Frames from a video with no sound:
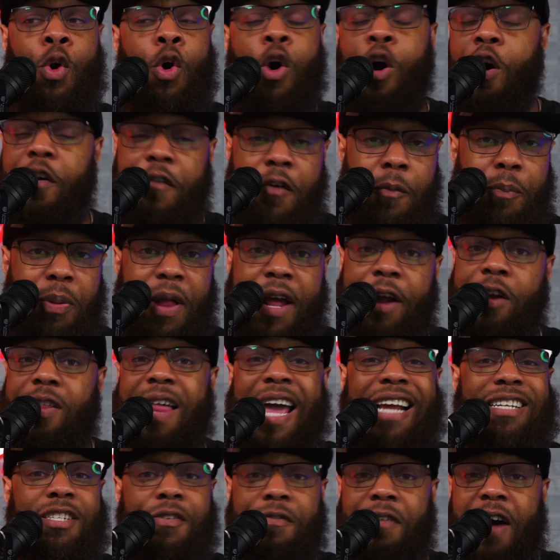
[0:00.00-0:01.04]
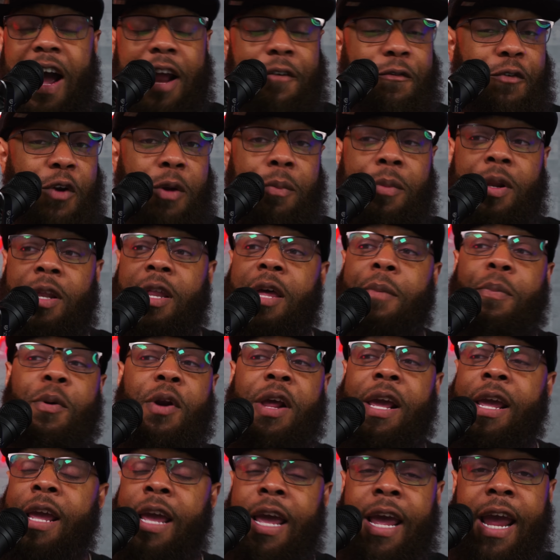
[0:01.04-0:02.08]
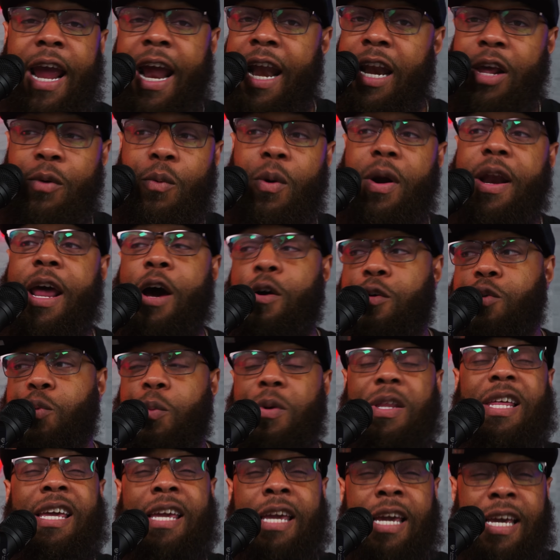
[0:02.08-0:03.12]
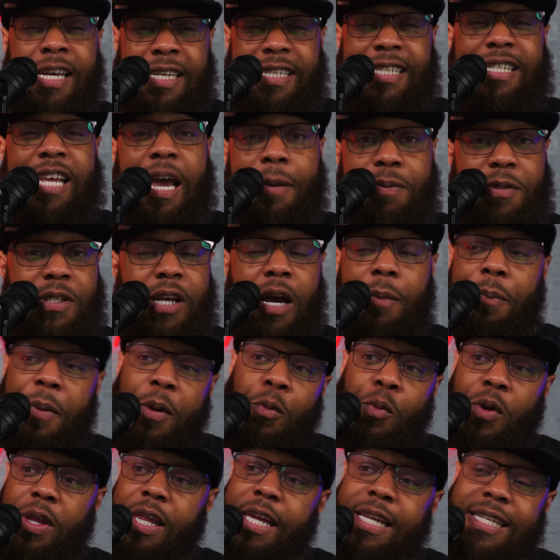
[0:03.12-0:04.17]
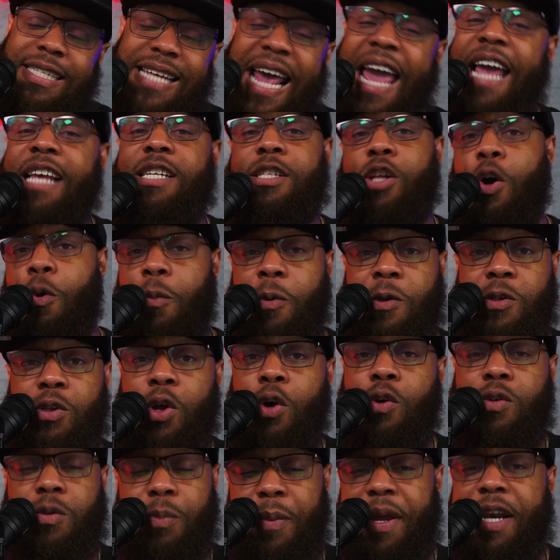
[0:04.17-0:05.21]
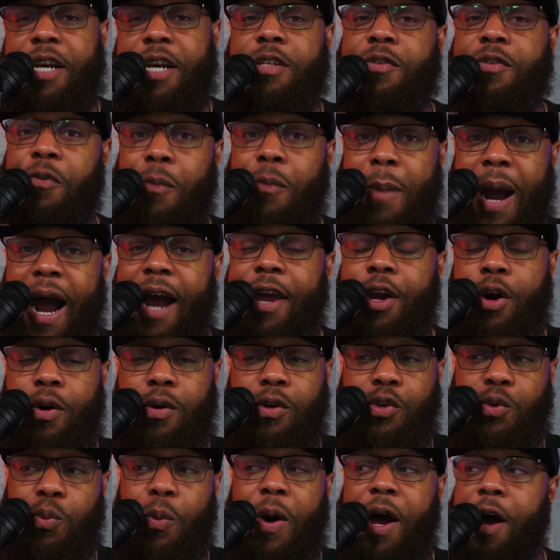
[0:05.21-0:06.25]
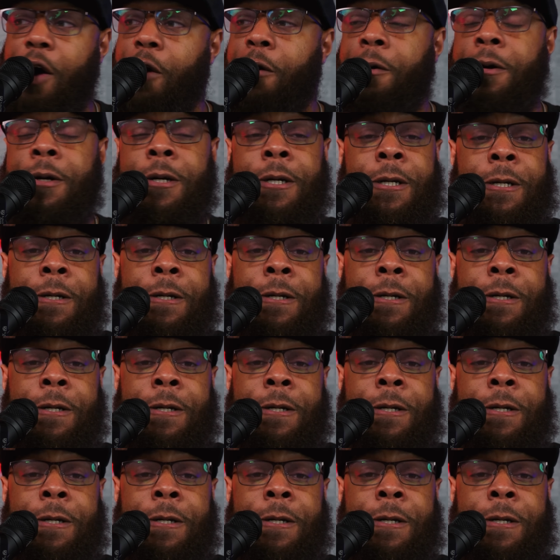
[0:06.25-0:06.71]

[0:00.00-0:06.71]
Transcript: or if a player like Javon Freeman Liberty, anyone else really steps up and really takes those, those minutes from Ayo as well.